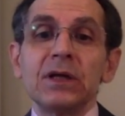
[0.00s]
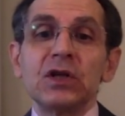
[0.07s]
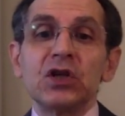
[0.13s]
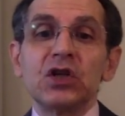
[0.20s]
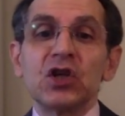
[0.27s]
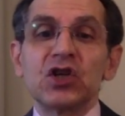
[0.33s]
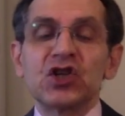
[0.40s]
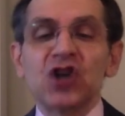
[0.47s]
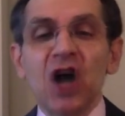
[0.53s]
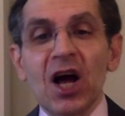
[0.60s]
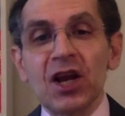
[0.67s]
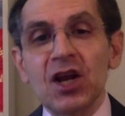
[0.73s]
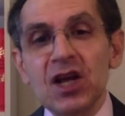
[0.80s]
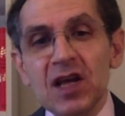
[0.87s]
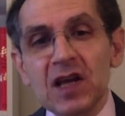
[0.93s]
the
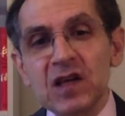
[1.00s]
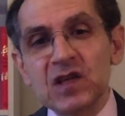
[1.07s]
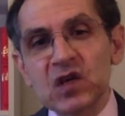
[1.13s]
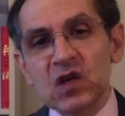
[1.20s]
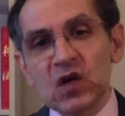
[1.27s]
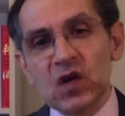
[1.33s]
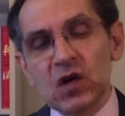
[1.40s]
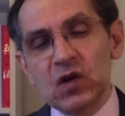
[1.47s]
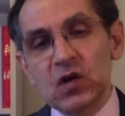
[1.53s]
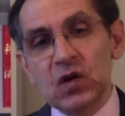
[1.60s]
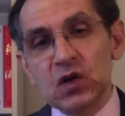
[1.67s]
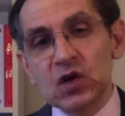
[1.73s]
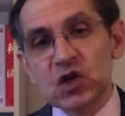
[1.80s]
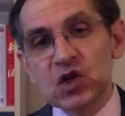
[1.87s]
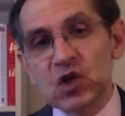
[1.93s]
Chinese
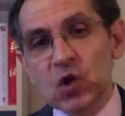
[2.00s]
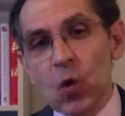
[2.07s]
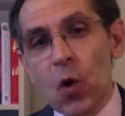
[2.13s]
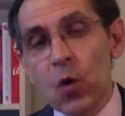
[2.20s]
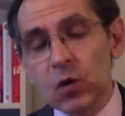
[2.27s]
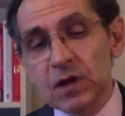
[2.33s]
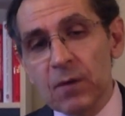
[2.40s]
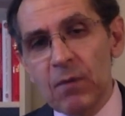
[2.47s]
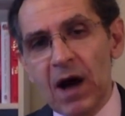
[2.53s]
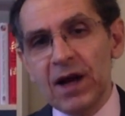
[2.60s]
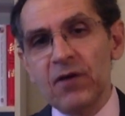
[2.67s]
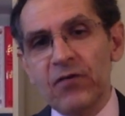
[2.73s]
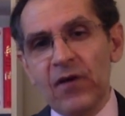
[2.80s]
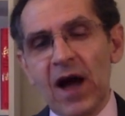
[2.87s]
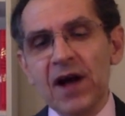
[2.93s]
stole the
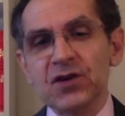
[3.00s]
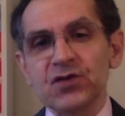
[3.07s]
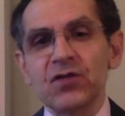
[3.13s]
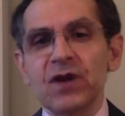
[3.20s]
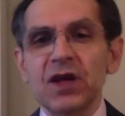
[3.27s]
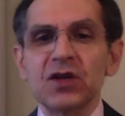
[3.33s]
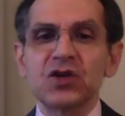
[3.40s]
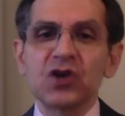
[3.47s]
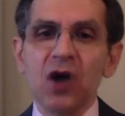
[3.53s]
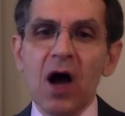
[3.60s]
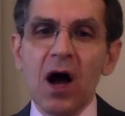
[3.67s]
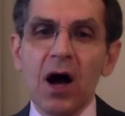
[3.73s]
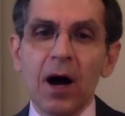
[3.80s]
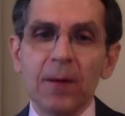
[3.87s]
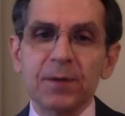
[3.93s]
manufacturing
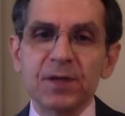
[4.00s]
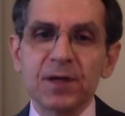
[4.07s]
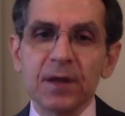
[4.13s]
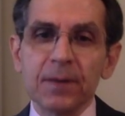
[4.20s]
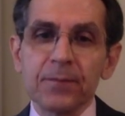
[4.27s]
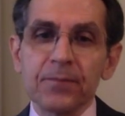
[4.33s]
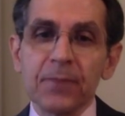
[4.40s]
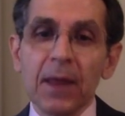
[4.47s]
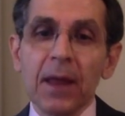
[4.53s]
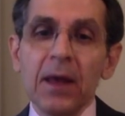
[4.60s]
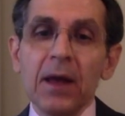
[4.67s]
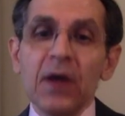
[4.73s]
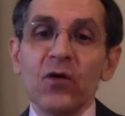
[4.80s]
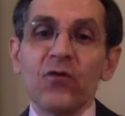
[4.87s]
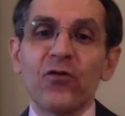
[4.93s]
jobs
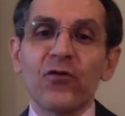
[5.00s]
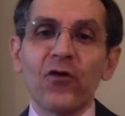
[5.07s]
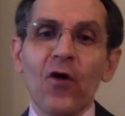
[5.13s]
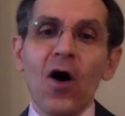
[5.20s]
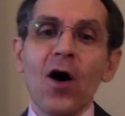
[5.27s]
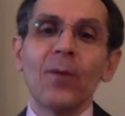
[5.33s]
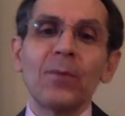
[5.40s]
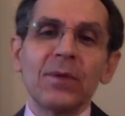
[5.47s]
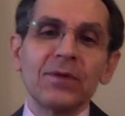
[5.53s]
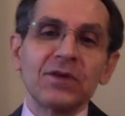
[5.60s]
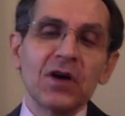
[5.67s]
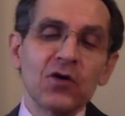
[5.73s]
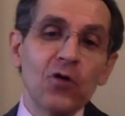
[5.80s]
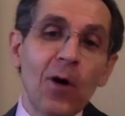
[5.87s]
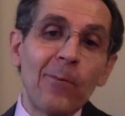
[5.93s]
from
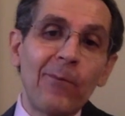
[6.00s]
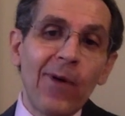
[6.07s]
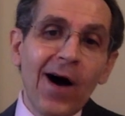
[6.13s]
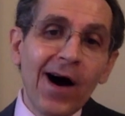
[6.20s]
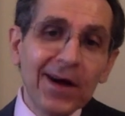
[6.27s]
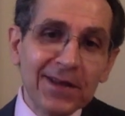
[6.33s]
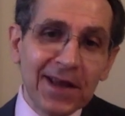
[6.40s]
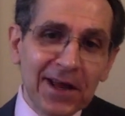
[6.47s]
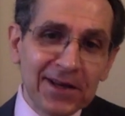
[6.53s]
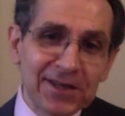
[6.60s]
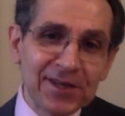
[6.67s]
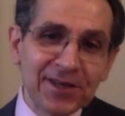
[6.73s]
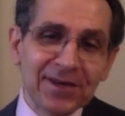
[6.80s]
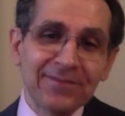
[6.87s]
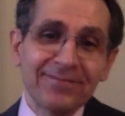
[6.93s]
the
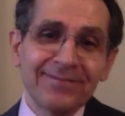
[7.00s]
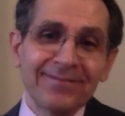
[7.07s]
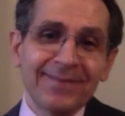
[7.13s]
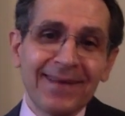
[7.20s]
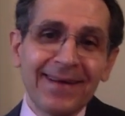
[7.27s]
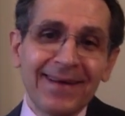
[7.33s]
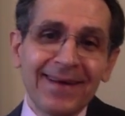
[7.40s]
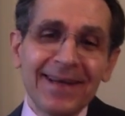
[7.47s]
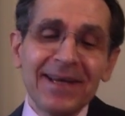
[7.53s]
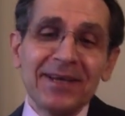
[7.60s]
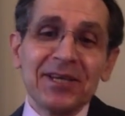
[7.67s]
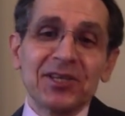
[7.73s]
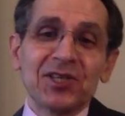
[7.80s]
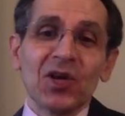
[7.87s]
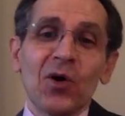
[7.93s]
robotics
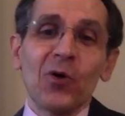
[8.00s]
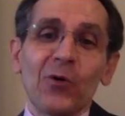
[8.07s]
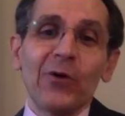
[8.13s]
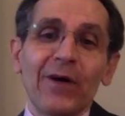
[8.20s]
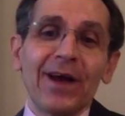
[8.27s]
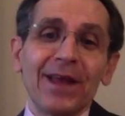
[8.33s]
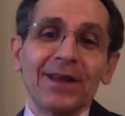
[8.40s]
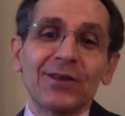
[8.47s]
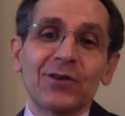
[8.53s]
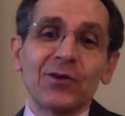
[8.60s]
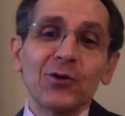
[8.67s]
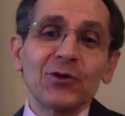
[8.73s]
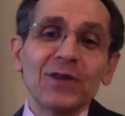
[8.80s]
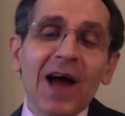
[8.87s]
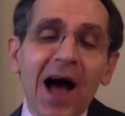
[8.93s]
so in
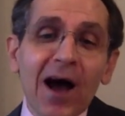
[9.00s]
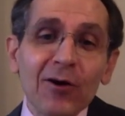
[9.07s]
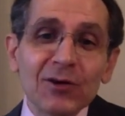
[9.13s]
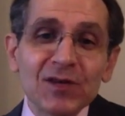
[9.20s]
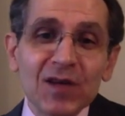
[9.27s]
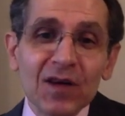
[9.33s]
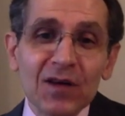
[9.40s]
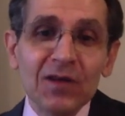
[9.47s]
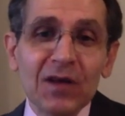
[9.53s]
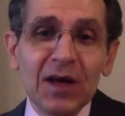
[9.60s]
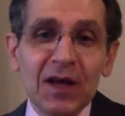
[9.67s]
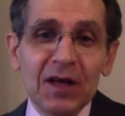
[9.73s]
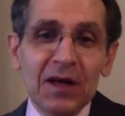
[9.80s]
2000,